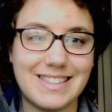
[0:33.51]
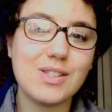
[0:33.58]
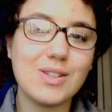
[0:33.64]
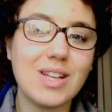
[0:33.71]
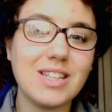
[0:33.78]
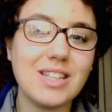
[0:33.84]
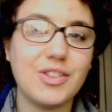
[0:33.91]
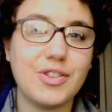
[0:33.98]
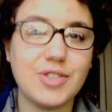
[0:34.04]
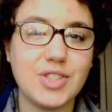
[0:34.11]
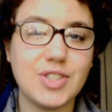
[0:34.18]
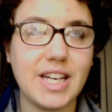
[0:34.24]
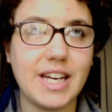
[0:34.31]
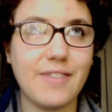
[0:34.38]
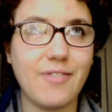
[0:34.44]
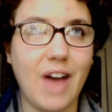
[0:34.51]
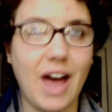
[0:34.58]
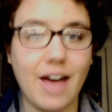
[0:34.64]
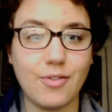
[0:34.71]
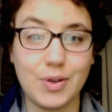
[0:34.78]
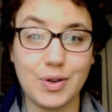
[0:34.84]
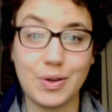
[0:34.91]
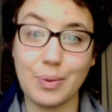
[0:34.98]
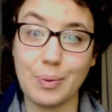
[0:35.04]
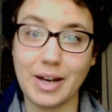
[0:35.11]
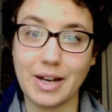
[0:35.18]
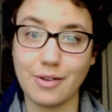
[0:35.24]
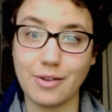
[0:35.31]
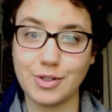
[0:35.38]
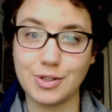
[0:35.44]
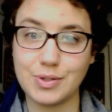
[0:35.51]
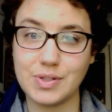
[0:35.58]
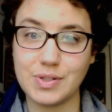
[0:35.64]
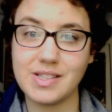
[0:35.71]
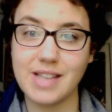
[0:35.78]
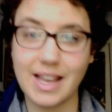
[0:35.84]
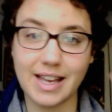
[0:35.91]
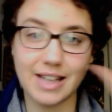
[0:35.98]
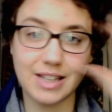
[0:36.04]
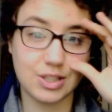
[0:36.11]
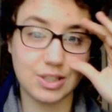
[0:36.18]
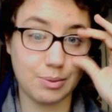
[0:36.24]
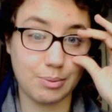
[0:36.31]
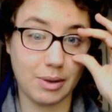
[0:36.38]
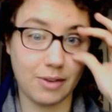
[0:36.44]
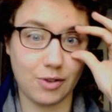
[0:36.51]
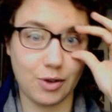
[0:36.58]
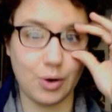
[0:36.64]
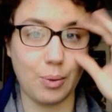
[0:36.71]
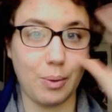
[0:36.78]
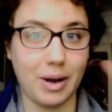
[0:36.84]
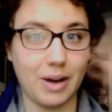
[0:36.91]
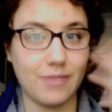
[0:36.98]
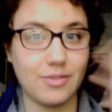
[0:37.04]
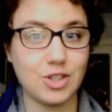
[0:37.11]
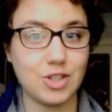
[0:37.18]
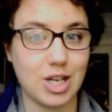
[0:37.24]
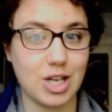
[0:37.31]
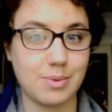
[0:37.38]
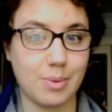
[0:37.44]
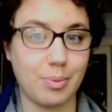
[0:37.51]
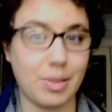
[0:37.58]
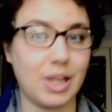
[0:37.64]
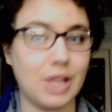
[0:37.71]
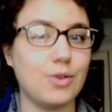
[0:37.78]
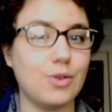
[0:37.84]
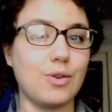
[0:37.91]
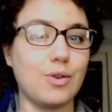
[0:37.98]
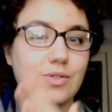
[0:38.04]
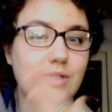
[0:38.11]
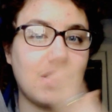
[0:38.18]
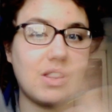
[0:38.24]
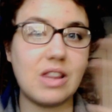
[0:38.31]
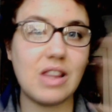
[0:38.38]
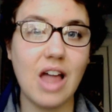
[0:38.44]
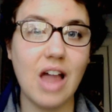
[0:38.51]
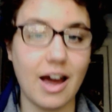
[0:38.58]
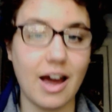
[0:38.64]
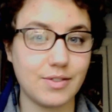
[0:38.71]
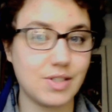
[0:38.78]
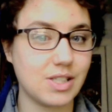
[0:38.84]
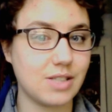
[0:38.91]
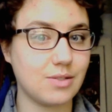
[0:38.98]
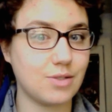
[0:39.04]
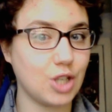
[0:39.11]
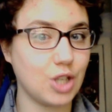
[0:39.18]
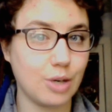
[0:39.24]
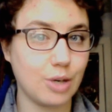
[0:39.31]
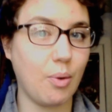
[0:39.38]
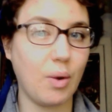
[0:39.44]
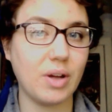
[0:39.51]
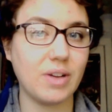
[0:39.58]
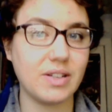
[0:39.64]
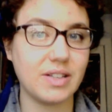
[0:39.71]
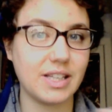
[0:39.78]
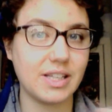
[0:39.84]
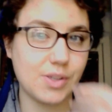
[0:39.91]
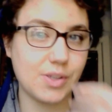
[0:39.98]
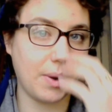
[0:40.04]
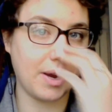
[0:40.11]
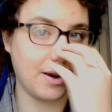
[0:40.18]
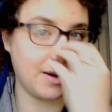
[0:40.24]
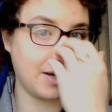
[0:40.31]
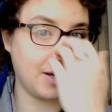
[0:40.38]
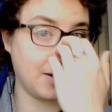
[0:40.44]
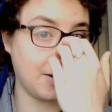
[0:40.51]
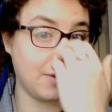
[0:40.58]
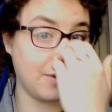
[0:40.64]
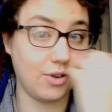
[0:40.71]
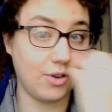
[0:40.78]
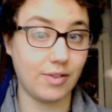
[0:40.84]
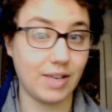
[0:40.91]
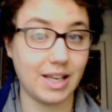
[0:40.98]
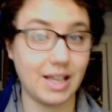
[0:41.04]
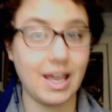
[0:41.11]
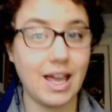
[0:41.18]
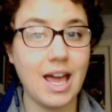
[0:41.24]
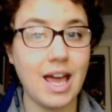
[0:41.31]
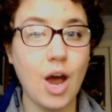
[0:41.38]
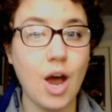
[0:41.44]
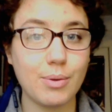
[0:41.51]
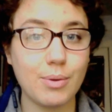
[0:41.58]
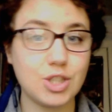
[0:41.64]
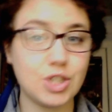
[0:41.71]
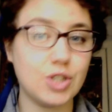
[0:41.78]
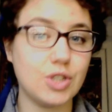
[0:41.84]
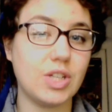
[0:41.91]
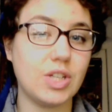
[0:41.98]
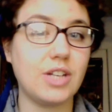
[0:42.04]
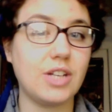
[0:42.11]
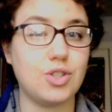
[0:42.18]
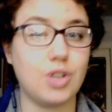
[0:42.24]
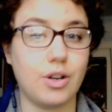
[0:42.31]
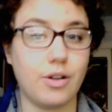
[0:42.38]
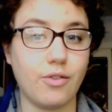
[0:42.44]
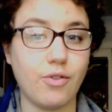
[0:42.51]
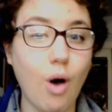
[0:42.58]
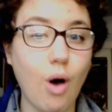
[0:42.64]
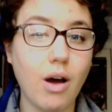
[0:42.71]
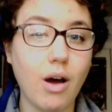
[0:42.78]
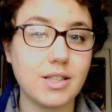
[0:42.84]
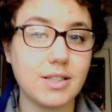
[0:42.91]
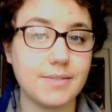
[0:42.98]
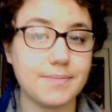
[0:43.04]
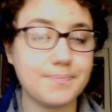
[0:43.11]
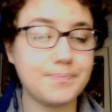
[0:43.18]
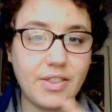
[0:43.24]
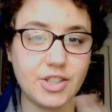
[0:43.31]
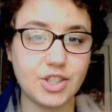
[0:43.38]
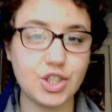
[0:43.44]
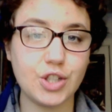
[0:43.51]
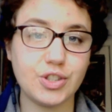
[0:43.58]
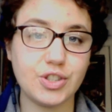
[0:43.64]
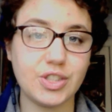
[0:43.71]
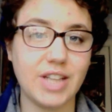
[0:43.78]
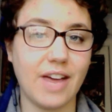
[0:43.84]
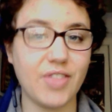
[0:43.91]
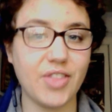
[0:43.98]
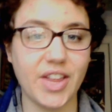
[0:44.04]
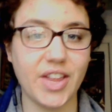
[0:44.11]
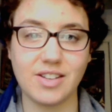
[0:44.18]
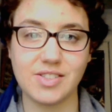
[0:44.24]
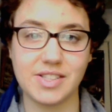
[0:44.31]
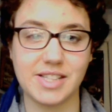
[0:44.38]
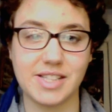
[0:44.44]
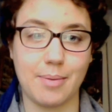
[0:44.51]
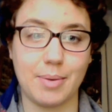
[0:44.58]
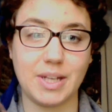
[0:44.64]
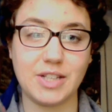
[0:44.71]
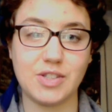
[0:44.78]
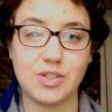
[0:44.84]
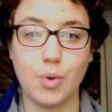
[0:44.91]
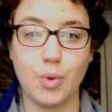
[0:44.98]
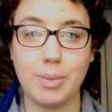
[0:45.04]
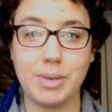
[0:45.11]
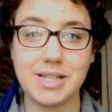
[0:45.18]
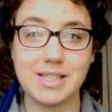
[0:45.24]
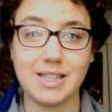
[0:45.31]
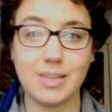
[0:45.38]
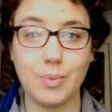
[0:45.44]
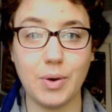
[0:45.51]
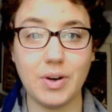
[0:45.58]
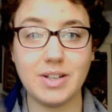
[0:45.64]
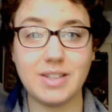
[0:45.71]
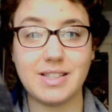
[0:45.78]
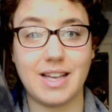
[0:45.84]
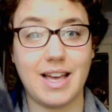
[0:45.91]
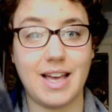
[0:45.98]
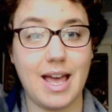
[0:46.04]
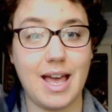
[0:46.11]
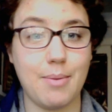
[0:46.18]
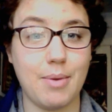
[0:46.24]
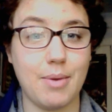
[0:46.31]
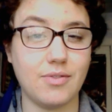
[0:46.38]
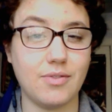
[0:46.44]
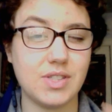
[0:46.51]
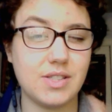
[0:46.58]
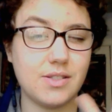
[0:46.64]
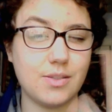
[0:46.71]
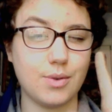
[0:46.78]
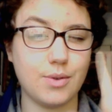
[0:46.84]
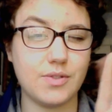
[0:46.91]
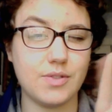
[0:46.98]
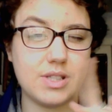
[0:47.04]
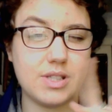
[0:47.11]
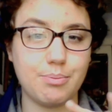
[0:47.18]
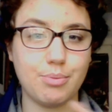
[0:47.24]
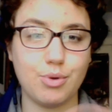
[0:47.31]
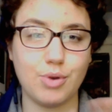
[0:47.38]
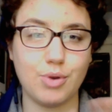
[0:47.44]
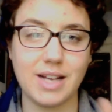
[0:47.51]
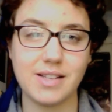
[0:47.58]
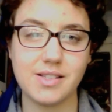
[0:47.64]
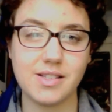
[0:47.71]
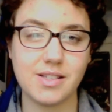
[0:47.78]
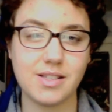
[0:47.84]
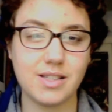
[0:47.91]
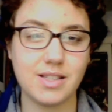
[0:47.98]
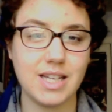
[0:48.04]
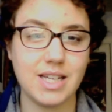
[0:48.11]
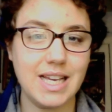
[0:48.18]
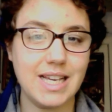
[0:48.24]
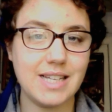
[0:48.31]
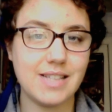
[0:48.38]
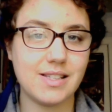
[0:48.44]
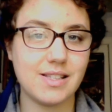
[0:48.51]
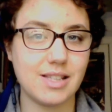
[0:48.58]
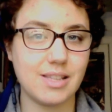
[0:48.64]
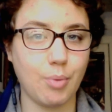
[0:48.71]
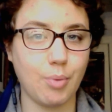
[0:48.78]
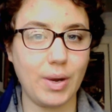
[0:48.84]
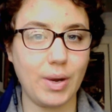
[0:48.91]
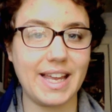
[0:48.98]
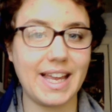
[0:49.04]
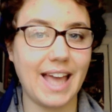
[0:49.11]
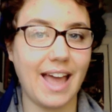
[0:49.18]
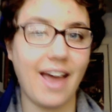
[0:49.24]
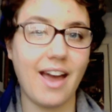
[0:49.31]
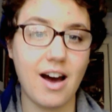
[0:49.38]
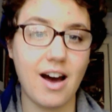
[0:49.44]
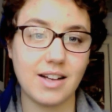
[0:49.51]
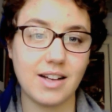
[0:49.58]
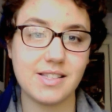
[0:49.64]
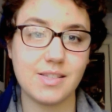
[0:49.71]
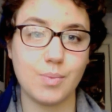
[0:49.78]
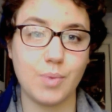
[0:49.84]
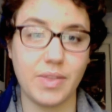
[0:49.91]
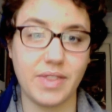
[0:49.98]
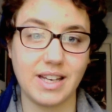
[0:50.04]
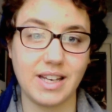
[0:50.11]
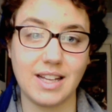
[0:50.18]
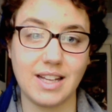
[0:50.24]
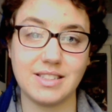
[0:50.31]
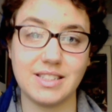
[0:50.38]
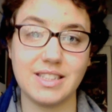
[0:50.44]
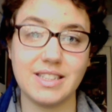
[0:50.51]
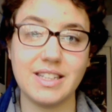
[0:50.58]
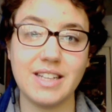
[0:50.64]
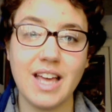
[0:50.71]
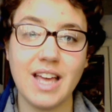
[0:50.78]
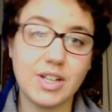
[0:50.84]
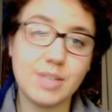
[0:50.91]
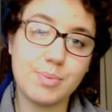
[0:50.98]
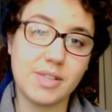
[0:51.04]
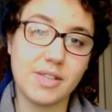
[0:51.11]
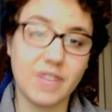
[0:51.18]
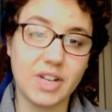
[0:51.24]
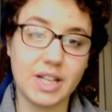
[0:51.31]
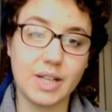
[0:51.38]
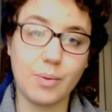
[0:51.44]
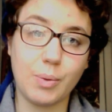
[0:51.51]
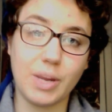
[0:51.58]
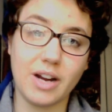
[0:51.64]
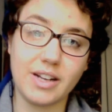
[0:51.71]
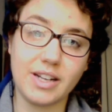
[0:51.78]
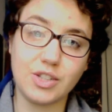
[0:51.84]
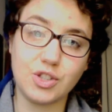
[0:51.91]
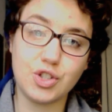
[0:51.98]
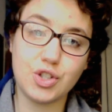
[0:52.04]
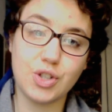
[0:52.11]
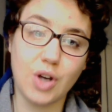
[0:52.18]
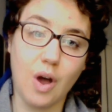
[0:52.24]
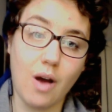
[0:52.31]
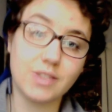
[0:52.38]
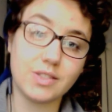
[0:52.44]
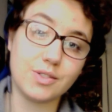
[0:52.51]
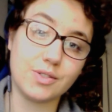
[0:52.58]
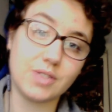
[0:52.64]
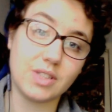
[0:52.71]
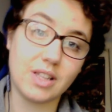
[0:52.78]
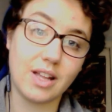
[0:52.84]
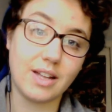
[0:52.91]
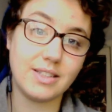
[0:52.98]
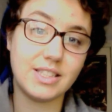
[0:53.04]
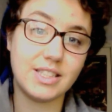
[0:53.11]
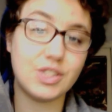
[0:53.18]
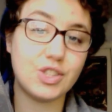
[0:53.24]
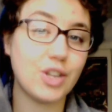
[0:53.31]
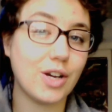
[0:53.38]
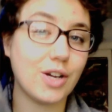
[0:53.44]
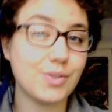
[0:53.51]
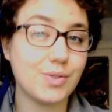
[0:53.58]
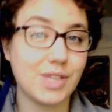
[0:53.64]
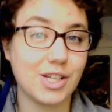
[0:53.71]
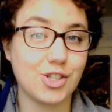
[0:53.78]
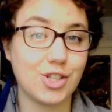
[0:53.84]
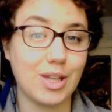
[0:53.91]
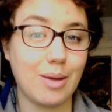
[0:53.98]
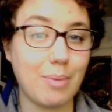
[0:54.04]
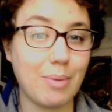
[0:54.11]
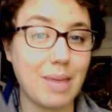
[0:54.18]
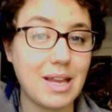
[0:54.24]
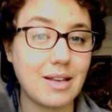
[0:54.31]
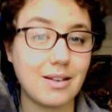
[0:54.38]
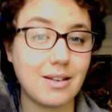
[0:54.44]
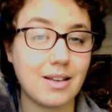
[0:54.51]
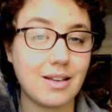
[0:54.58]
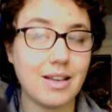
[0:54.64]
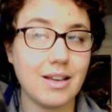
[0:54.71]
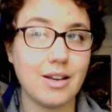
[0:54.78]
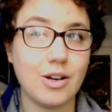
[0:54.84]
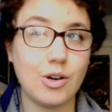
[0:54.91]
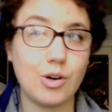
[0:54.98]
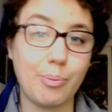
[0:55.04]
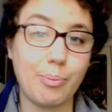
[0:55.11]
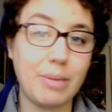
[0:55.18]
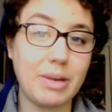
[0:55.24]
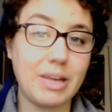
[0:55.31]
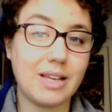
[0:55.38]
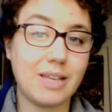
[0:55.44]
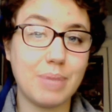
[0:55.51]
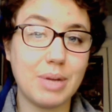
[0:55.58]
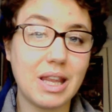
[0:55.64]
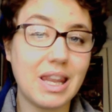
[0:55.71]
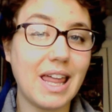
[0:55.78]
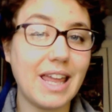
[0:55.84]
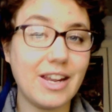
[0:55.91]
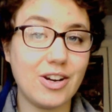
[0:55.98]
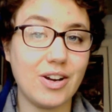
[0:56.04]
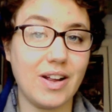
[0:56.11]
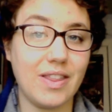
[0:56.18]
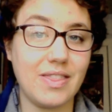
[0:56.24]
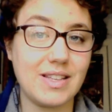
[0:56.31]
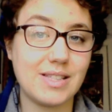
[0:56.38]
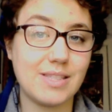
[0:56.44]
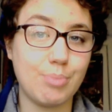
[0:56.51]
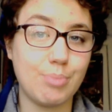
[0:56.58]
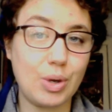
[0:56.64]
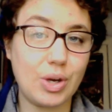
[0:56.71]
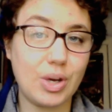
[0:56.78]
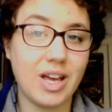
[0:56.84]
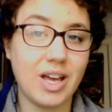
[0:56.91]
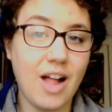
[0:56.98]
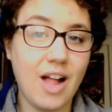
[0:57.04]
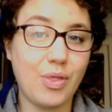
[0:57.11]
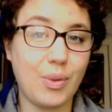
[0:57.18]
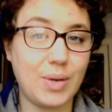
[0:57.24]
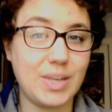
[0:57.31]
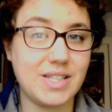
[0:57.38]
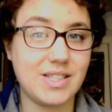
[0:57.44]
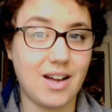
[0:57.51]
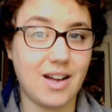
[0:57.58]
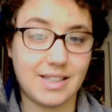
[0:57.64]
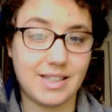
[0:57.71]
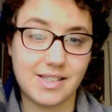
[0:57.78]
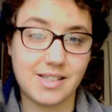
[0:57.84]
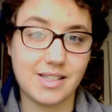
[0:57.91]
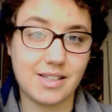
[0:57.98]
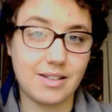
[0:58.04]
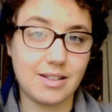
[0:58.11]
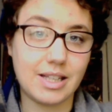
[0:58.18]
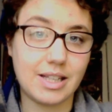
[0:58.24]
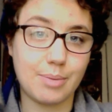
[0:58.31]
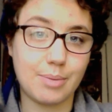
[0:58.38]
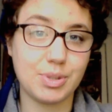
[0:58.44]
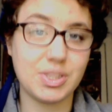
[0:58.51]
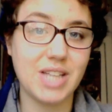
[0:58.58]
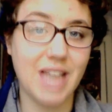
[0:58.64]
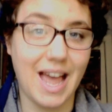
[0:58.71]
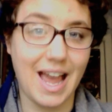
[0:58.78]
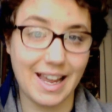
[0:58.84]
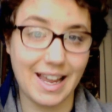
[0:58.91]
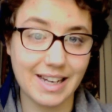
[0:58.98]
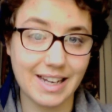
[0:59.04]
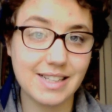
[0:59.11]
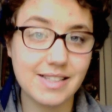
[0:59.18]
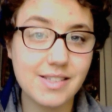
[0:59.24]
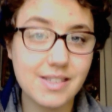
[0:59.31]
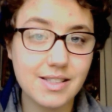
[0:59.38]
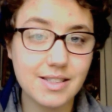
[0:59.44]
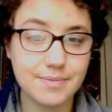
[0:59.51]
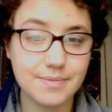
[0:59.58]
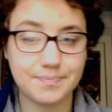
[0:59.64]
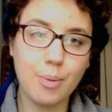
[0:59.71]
So London 1385, we're in the reign of Richard II, whom, if you're aware of the Shakespeare play, you know there's a lot of turmoil and things going on here involving Richard and John of Gaunt and the church and everything else that's happening. So basically we're in a time of sort of suppressed, simmering chaos within London. Very specifically, we are in Chaucer's London. Chaucer is actually a main or big player in this book, though he's not necessarily the protagonist.